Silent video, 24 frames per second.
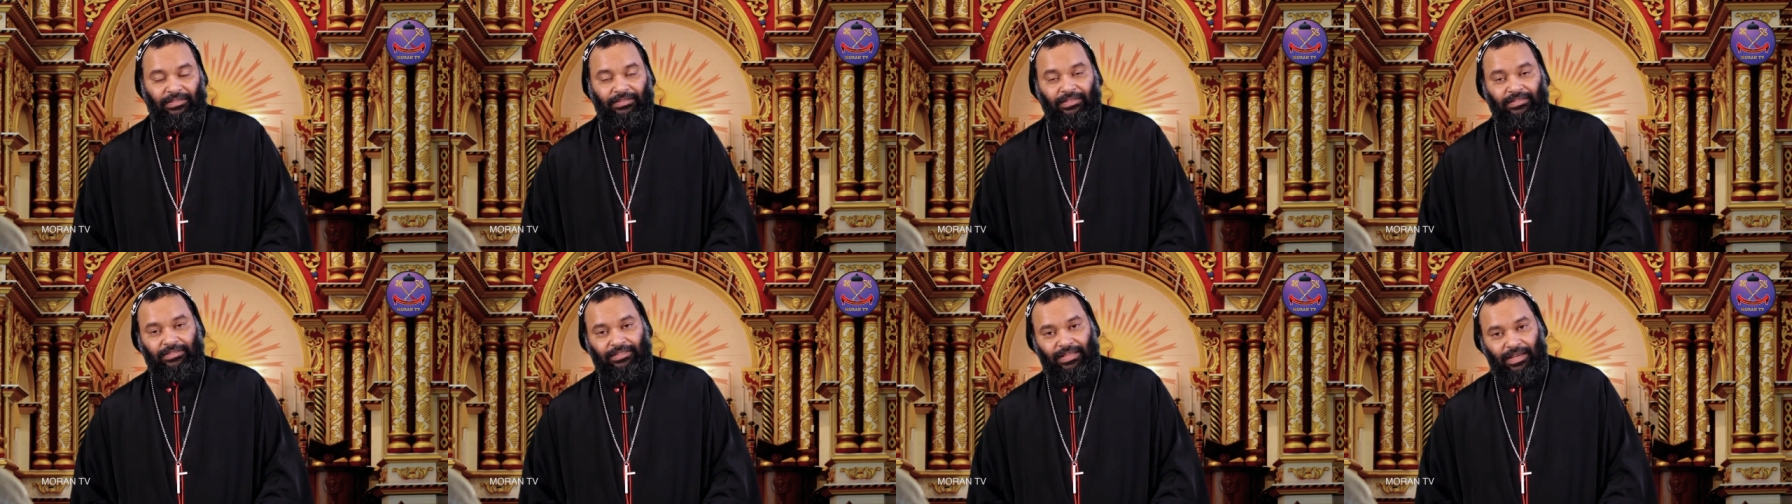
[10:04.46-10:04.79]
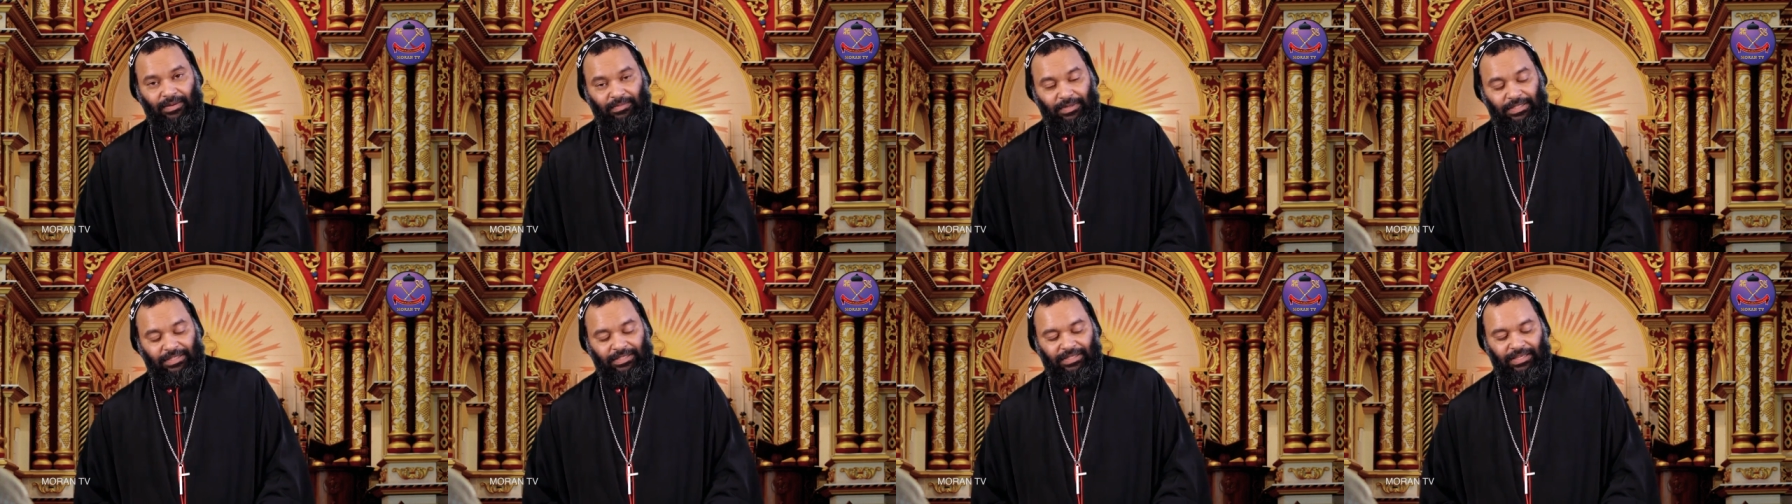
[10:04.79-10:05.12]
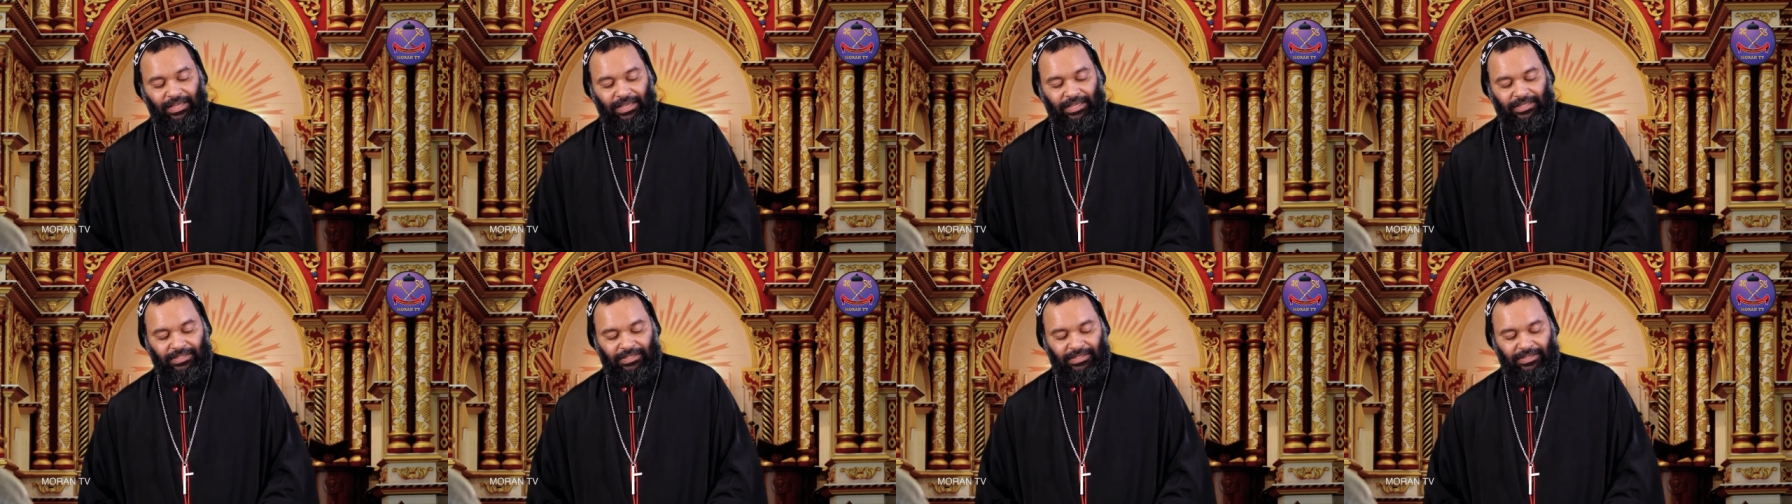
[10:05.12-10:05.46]
the psalmist
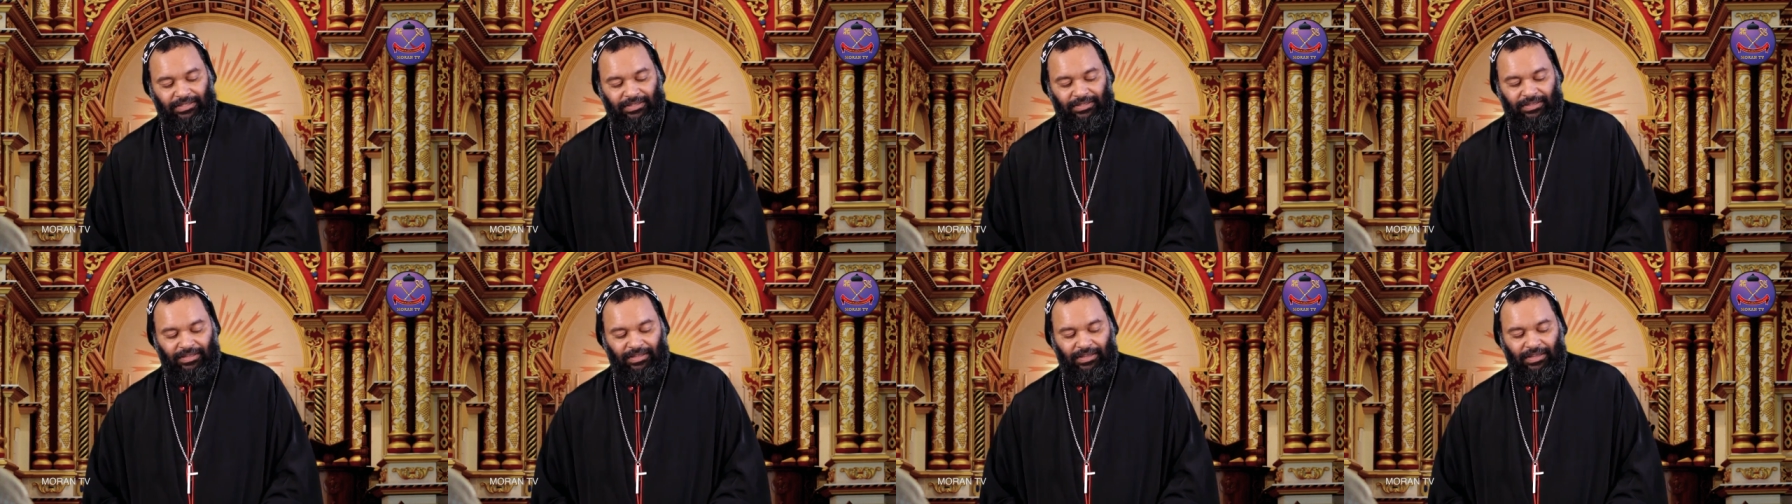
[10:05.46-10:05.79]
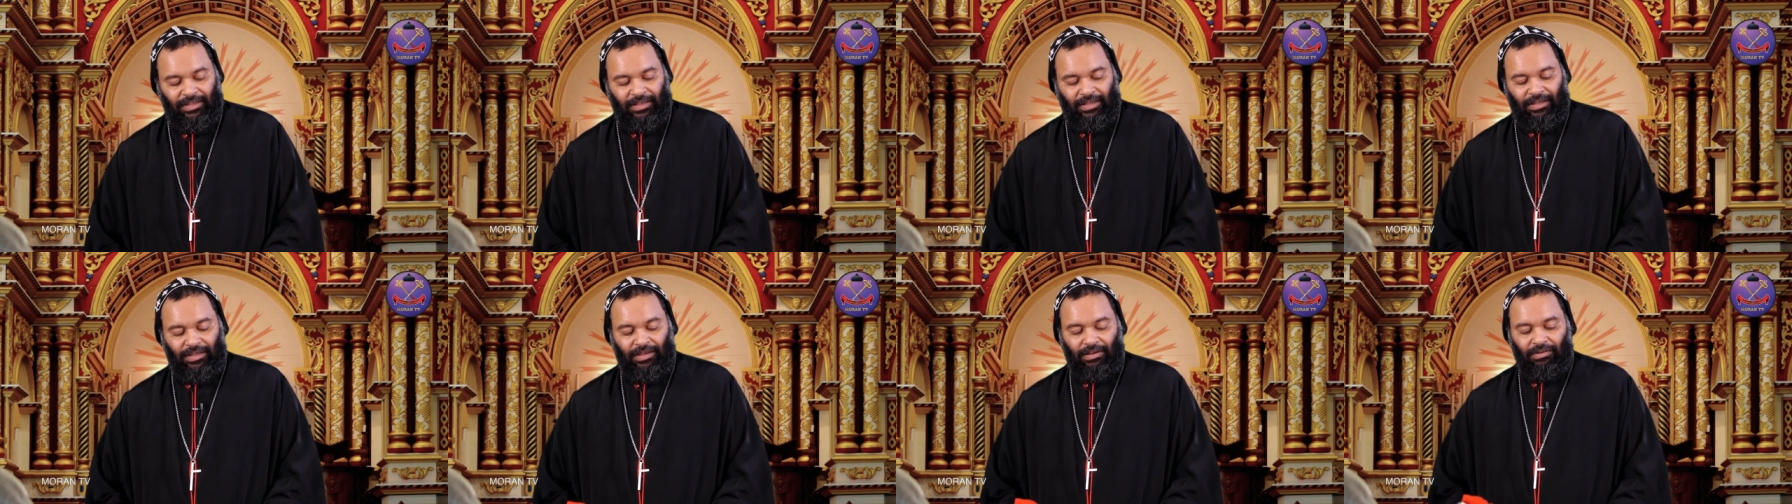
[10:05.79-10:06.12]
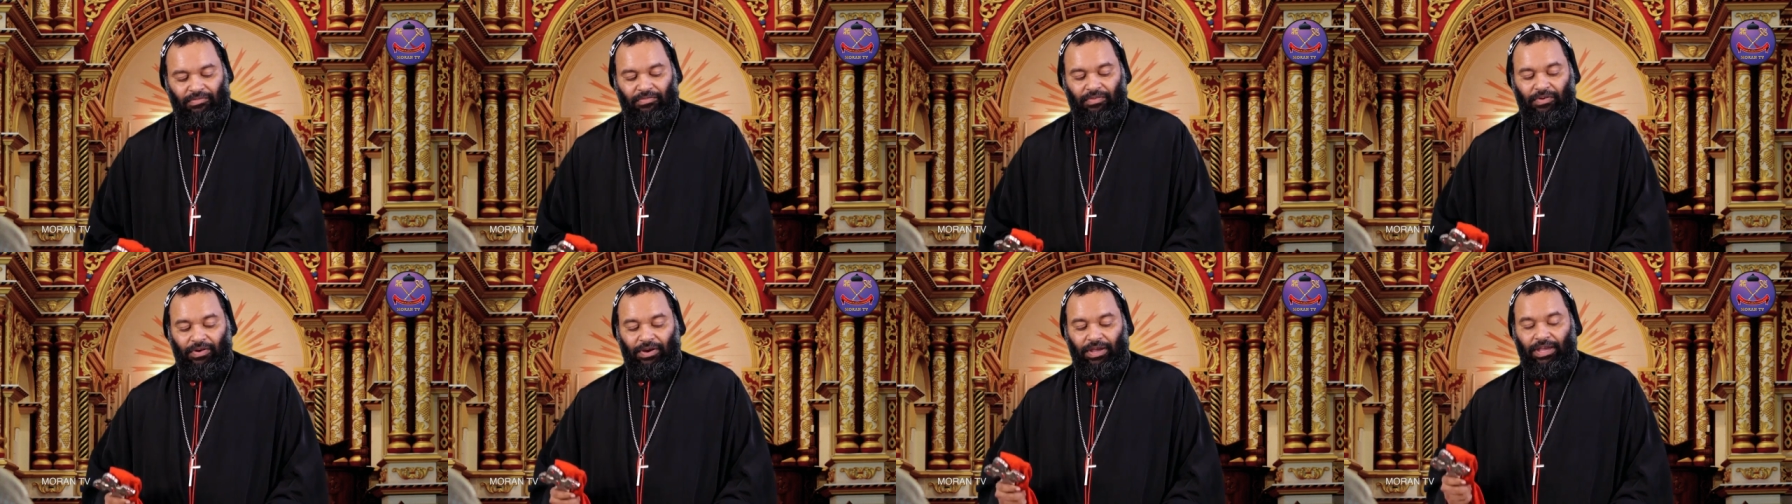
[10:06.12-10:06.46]
says,
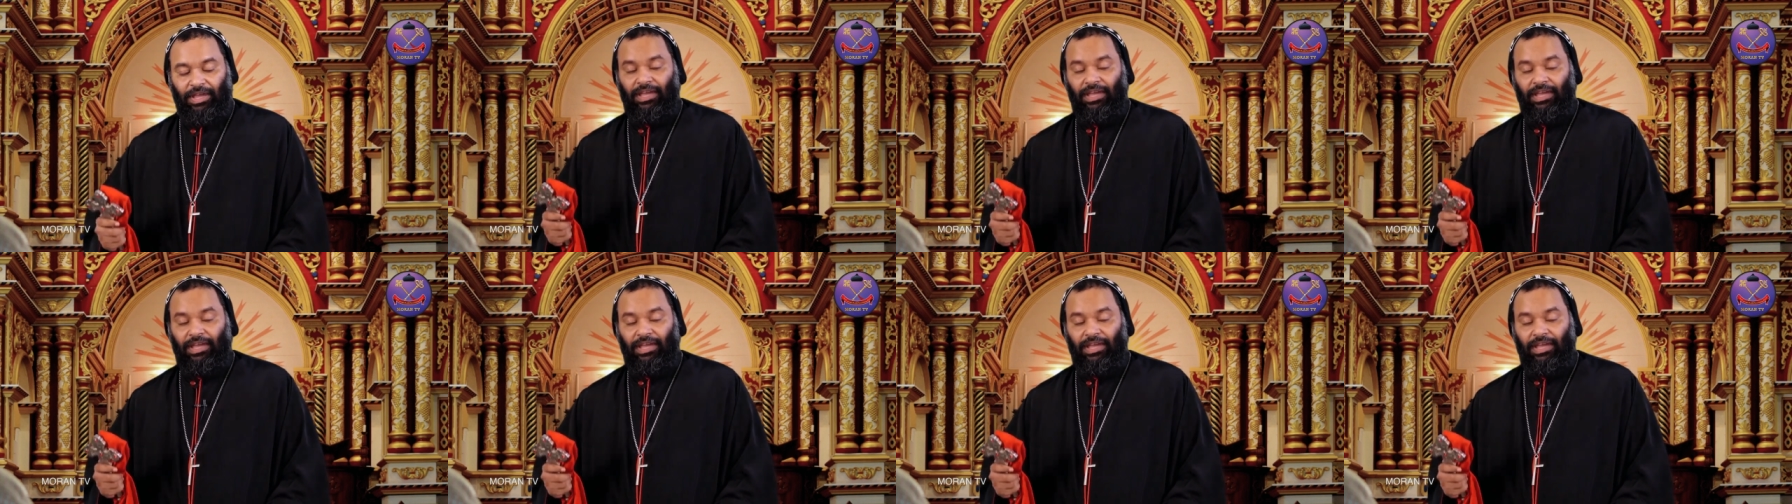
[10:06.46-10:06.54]
for